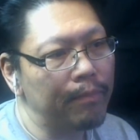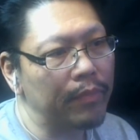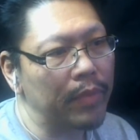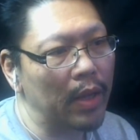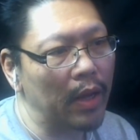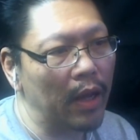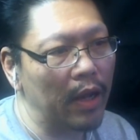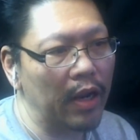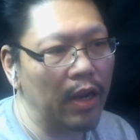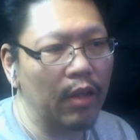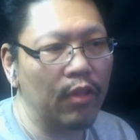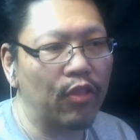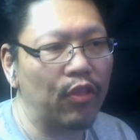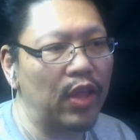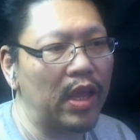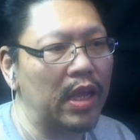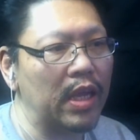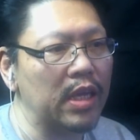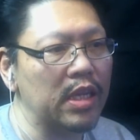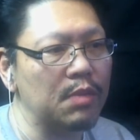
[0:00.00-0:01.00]
The other
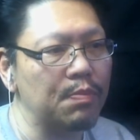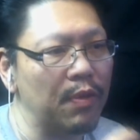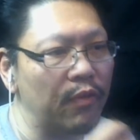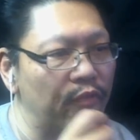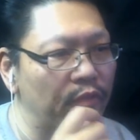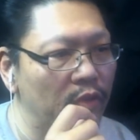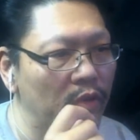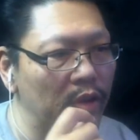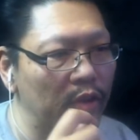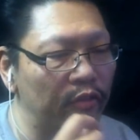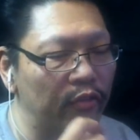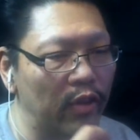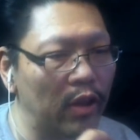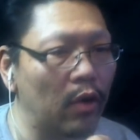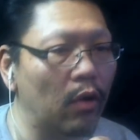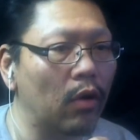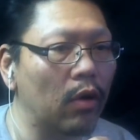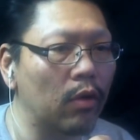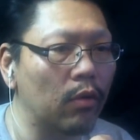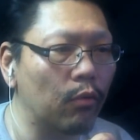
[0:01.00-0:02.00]
thing is, before you flood
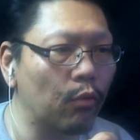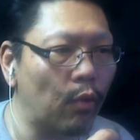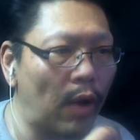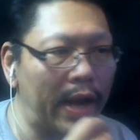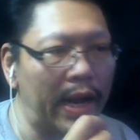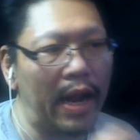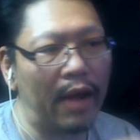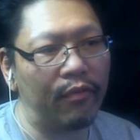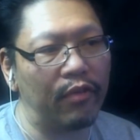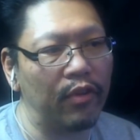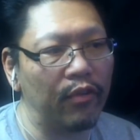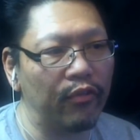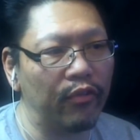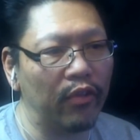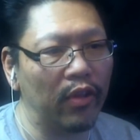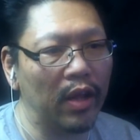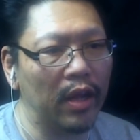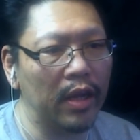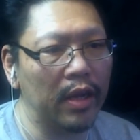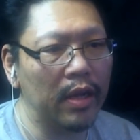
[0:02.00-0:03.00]
or right after you
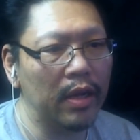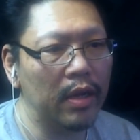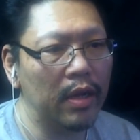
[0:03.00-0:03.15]
flood,